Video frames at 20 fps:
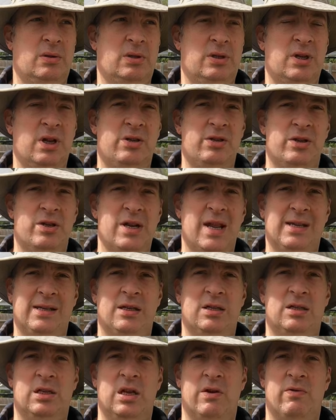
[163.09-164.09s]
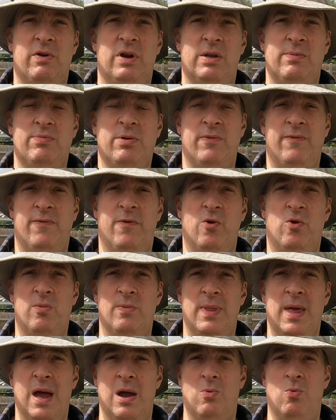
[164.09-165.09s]
doesn't necessarily
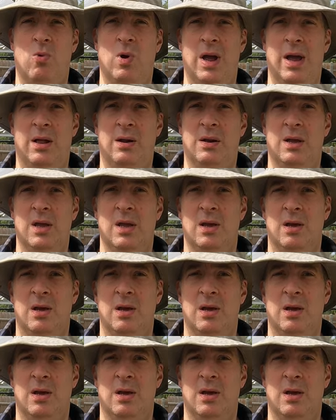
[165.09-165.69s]
perform that well.